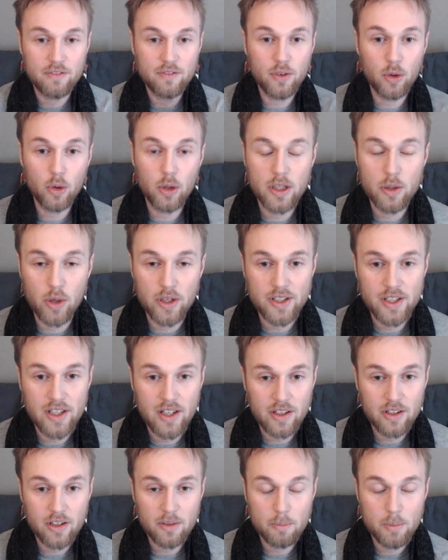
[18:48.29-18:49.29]
fully one
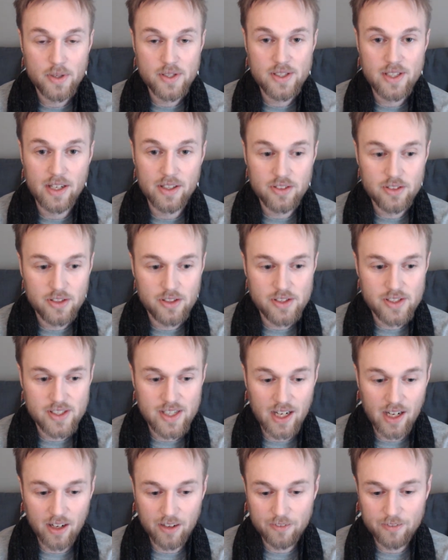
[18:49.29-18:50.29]
hundred percent
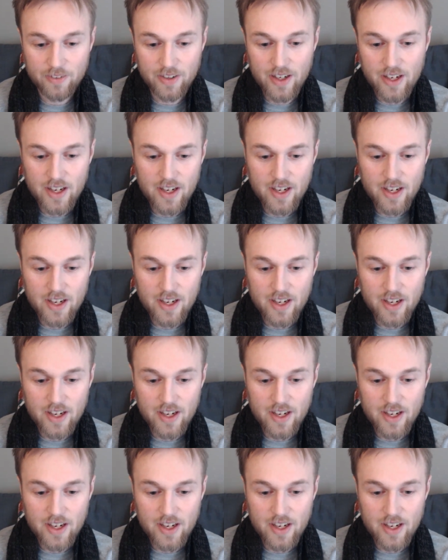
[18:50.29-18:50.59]
yourself.